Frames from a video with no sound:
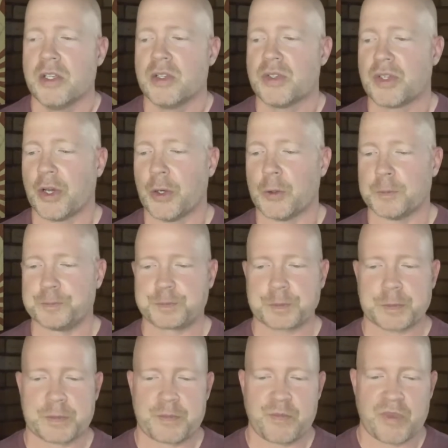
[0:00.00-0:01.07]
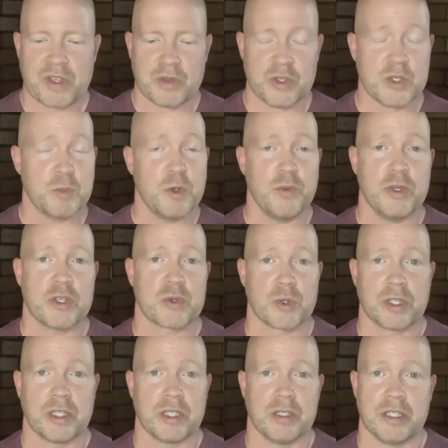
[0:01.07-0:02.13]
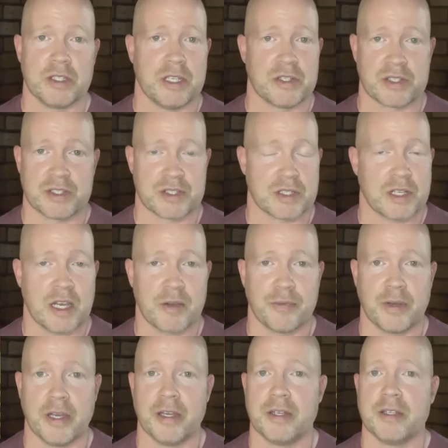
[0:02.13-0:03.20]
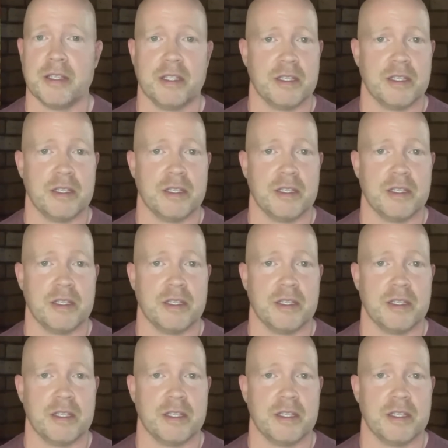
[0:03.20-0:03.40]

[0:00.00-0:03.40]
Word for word: So this movie is really, it, it's, it's, a lot of fun,